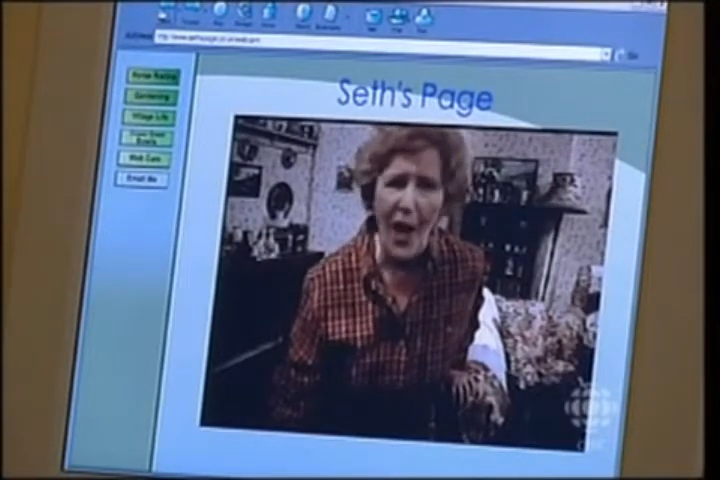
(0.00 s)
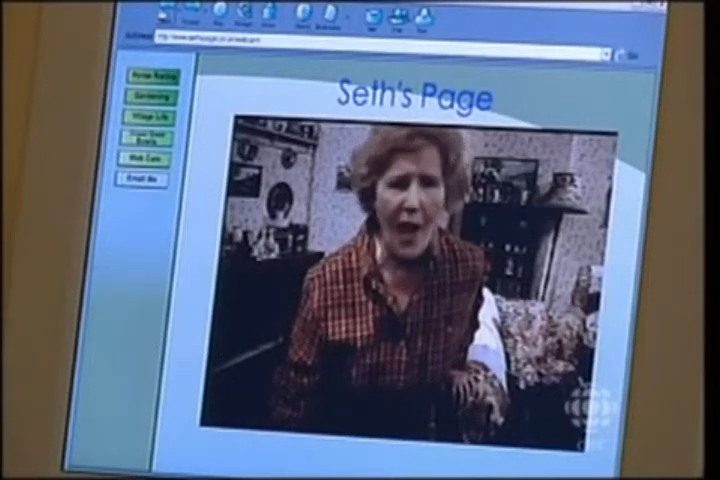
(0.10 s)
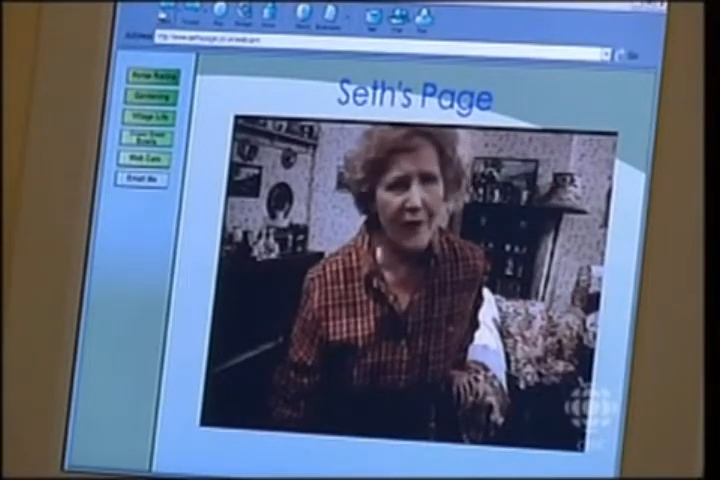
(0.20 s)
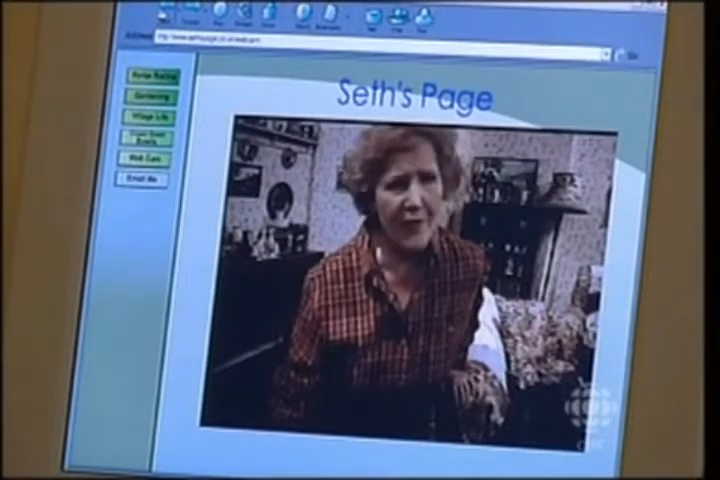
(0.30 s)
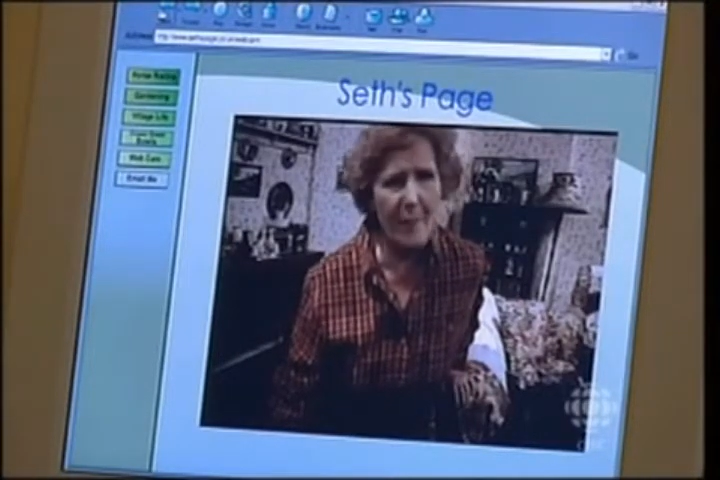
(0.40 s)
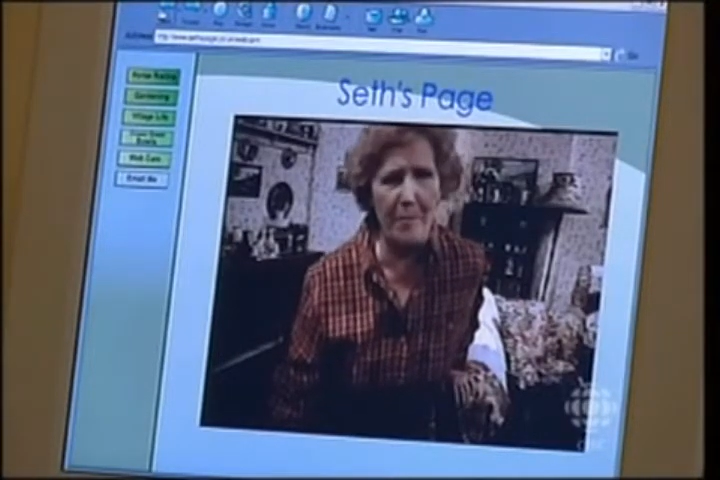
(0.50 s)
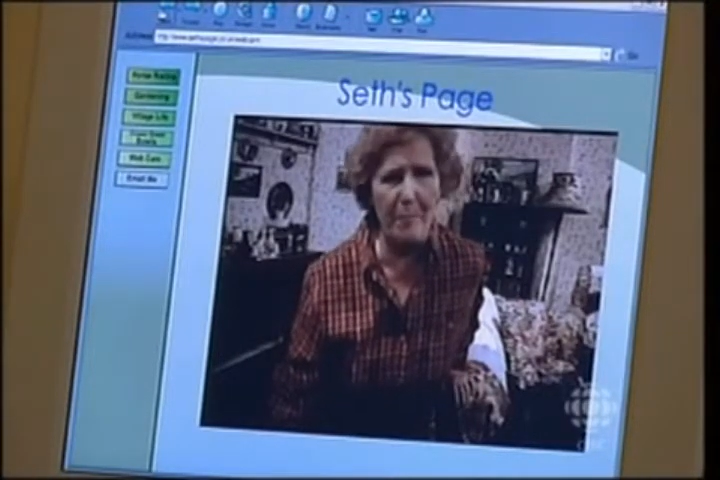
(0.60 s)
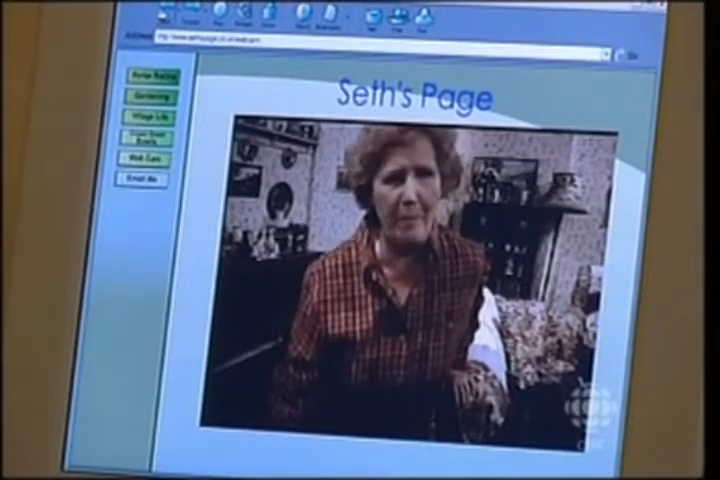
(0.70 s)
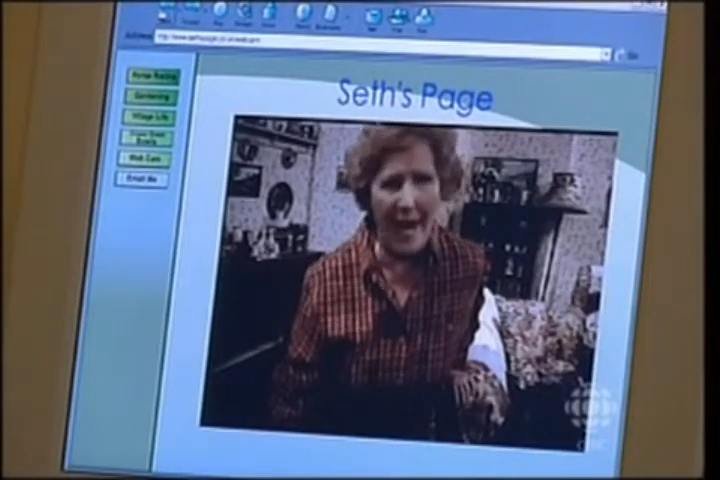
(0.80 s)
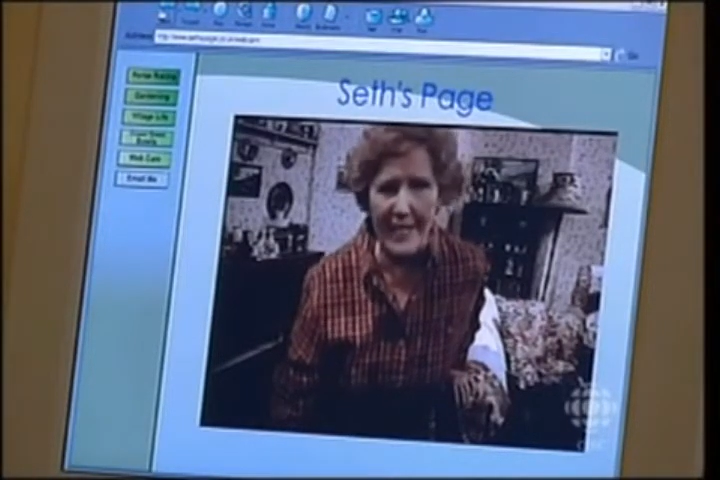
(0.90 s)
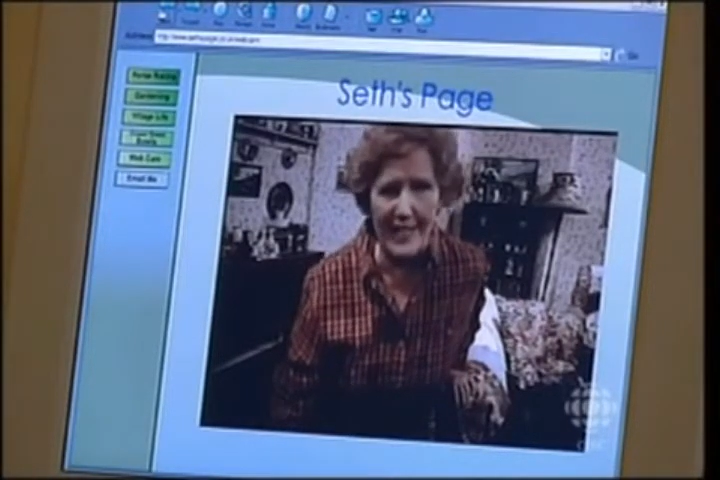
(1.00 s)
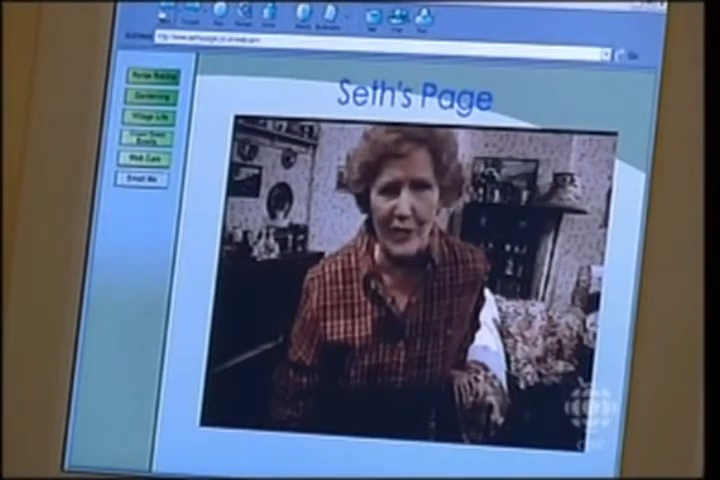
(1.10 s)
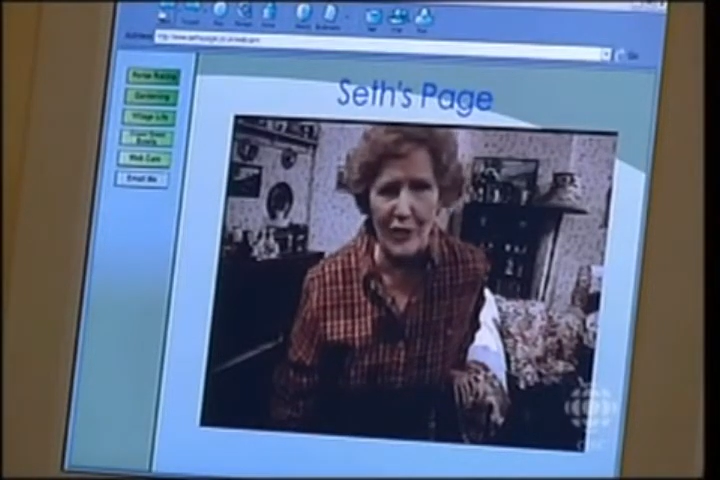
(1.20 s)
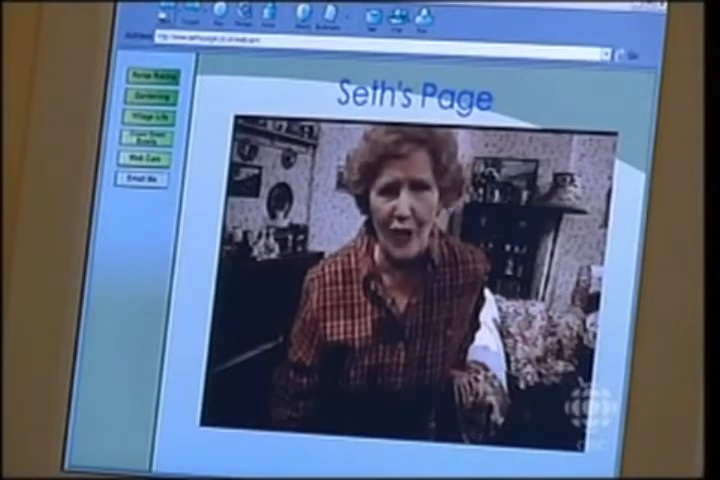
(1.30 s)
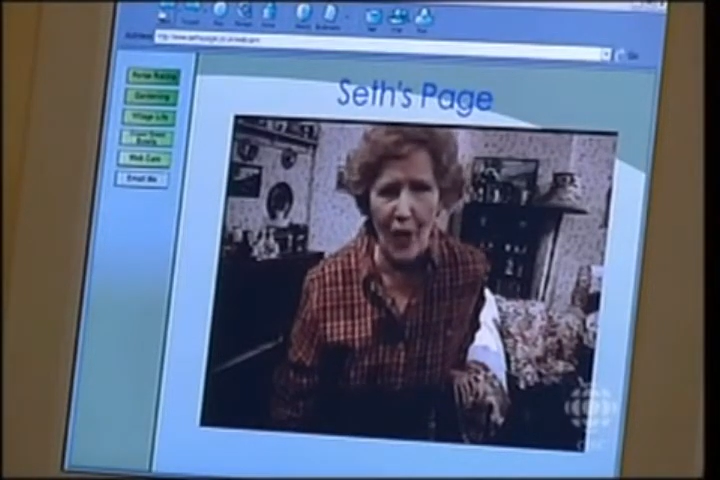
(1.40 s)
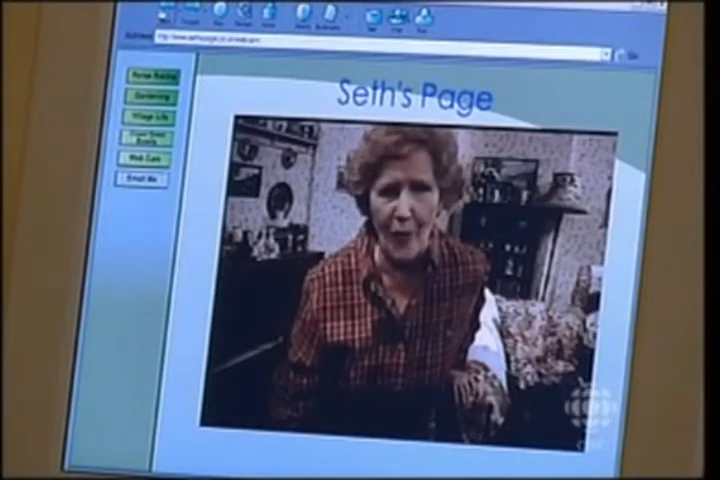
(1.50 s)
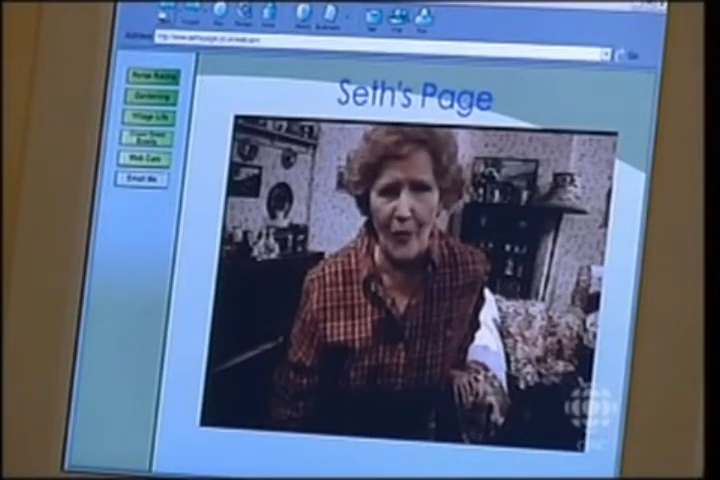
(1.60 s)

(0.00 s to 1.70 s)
of The Betty Show.